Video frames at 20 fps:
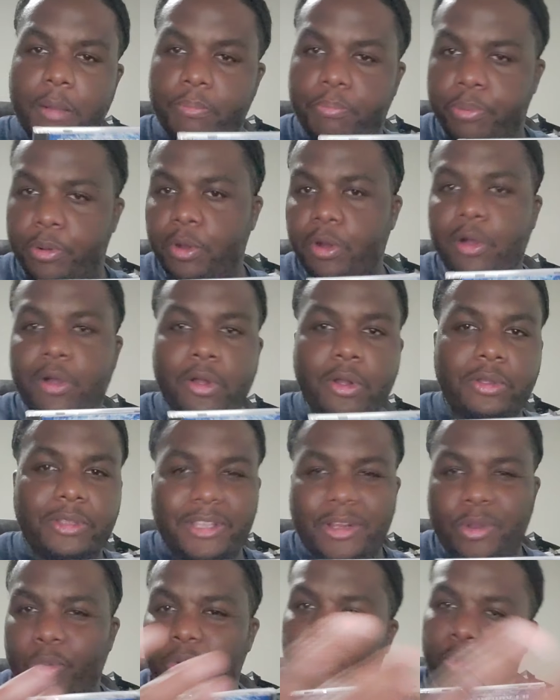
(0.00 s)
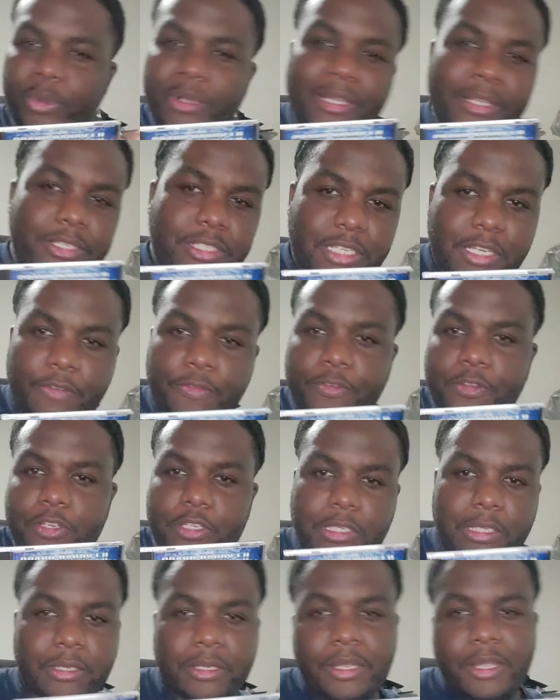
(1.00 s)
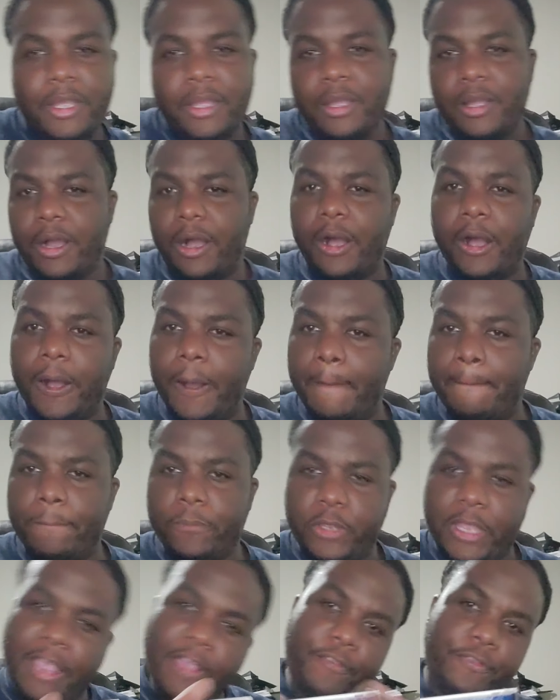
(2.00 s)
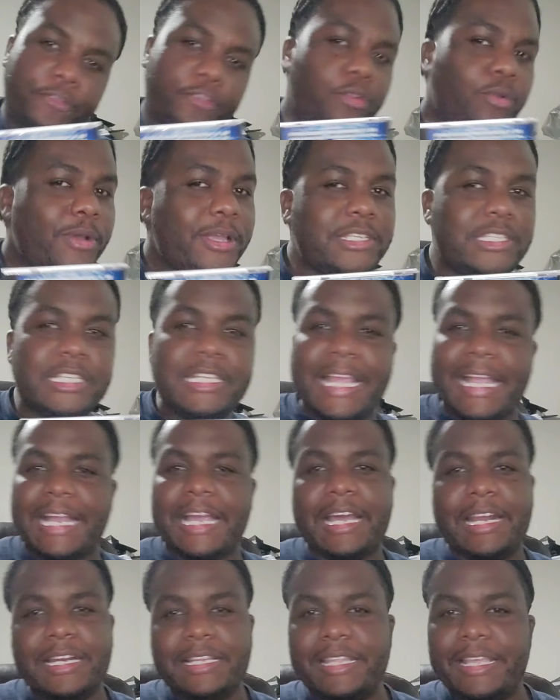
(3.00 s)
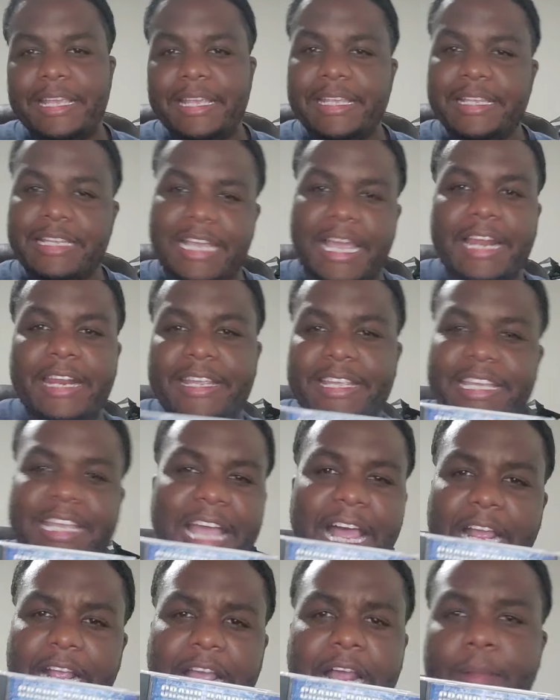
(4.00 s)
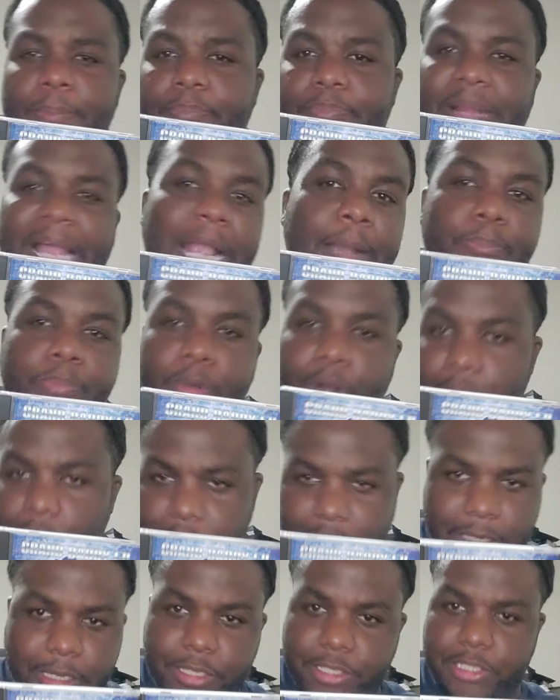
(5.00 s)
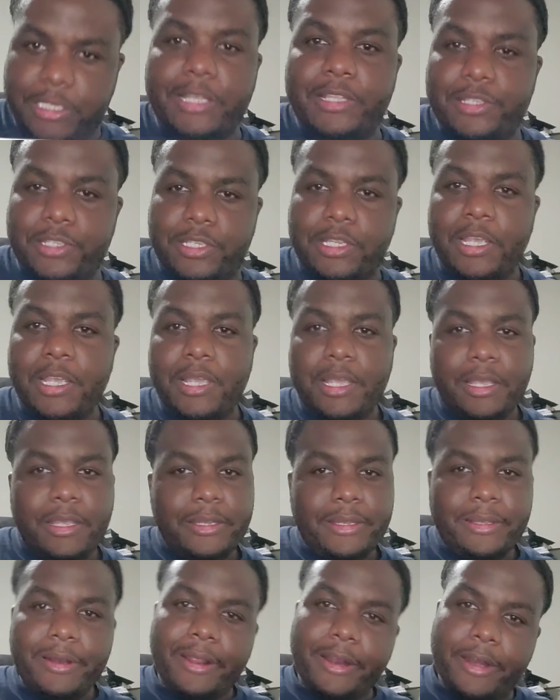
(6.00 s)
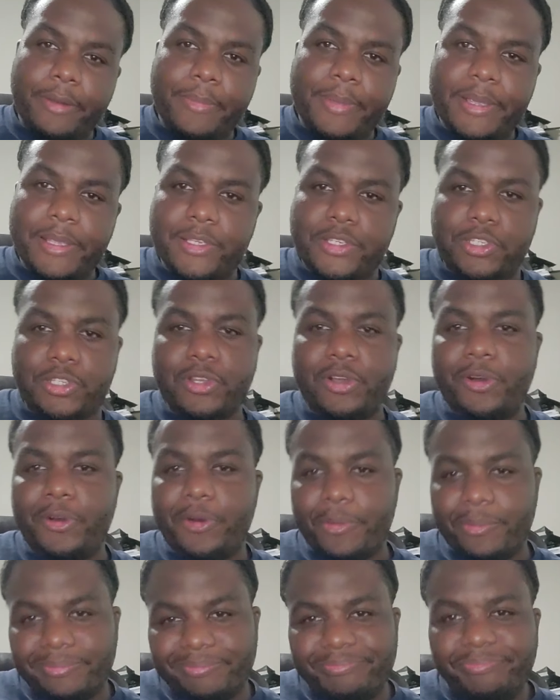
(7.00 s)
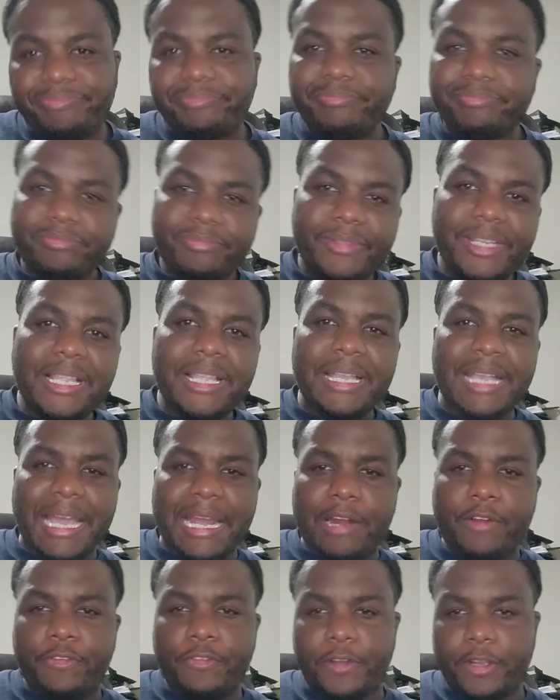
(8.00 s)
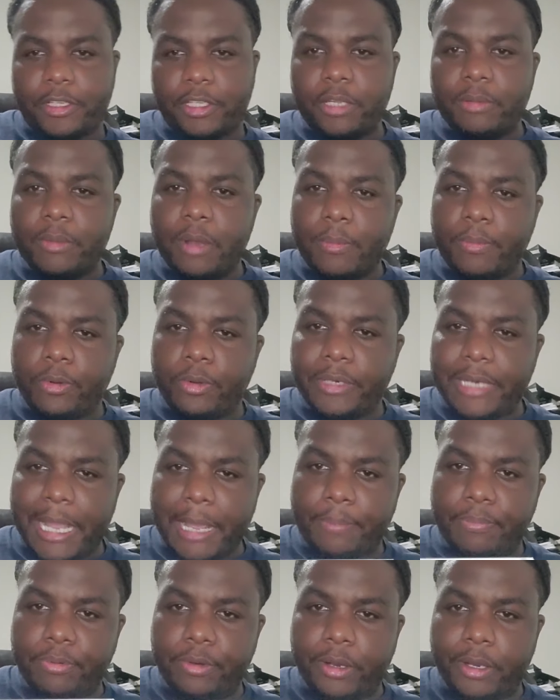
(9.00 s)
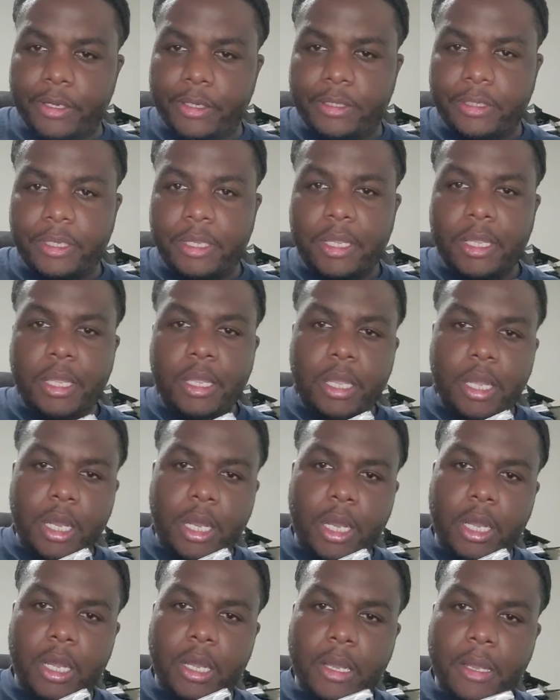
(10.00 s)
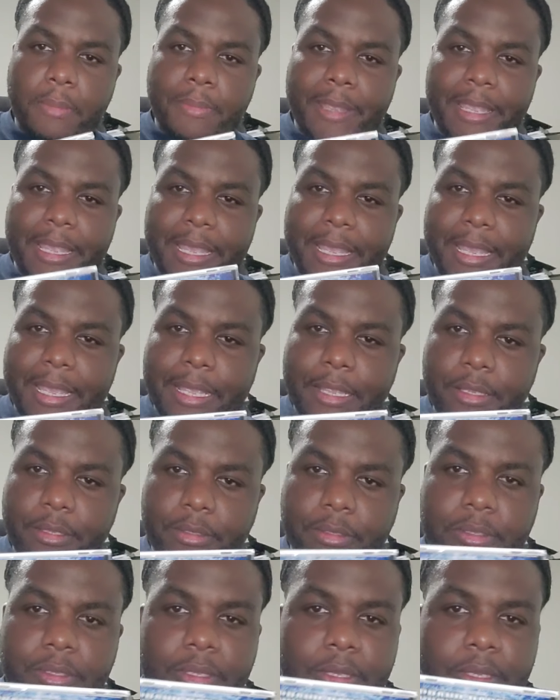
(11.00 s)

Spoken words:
pulled, with Queen Latifah's influence and that kind of thing, he kind of got blackballed in a sense. You know what I mean? So kind of fucked him up on that part. And